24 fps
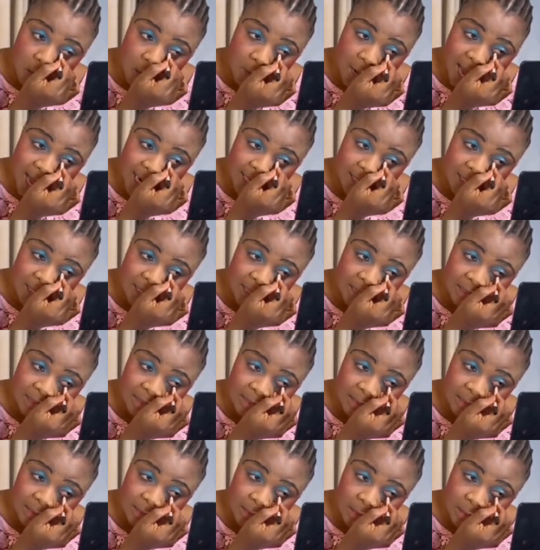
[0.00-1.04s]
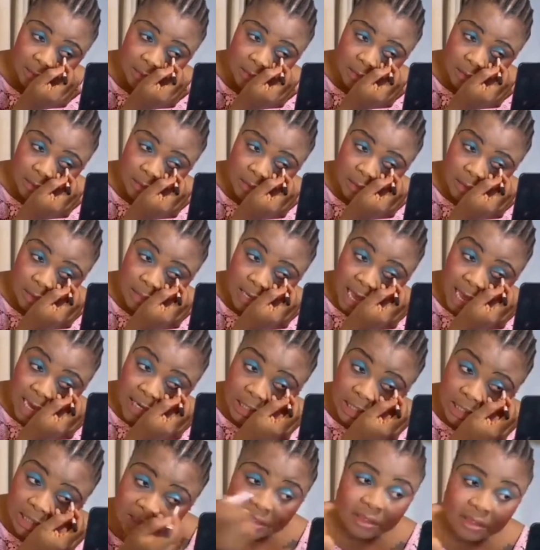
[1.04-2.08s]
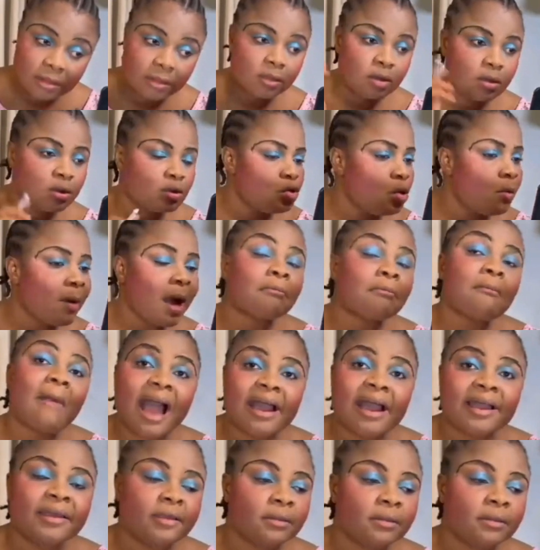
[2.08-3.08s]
like this. Like this. Do back pari